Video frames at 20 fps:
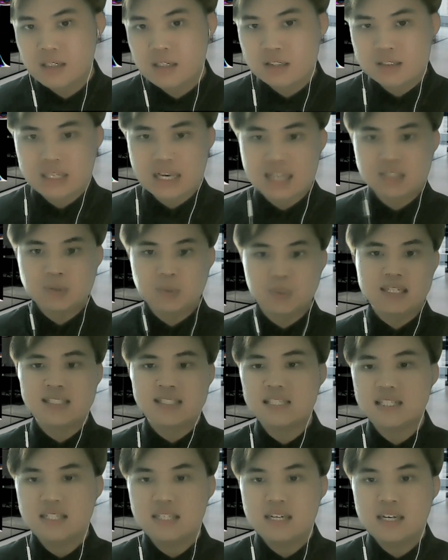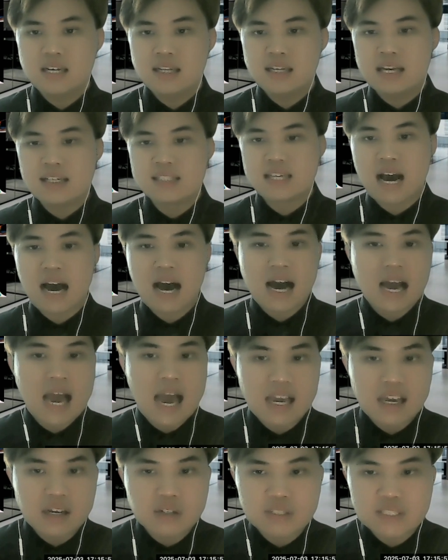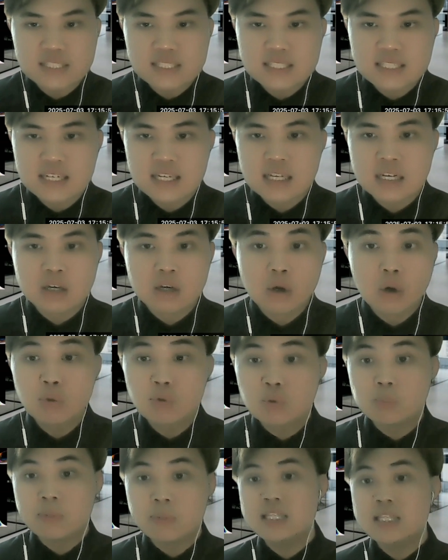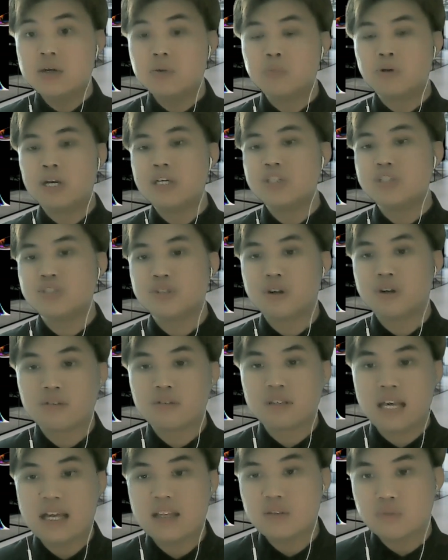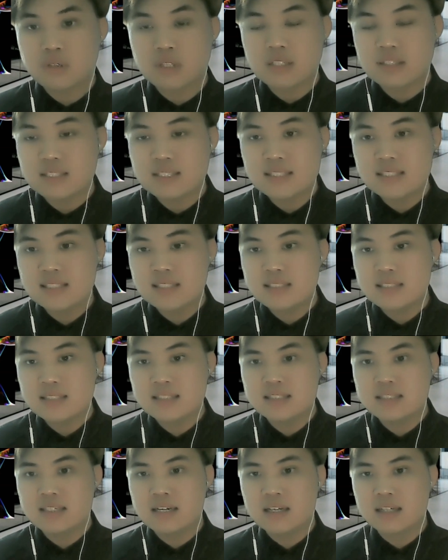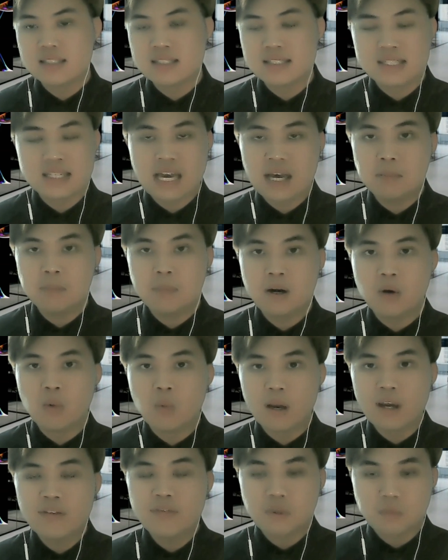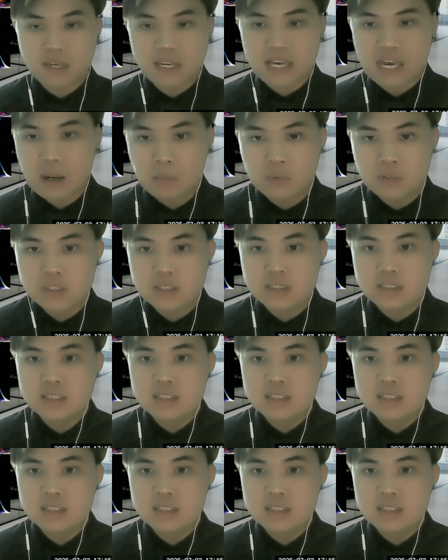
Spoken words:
So as you can see, there is a high accuracy in low to medium range around 10 to 30 cm away from the camera.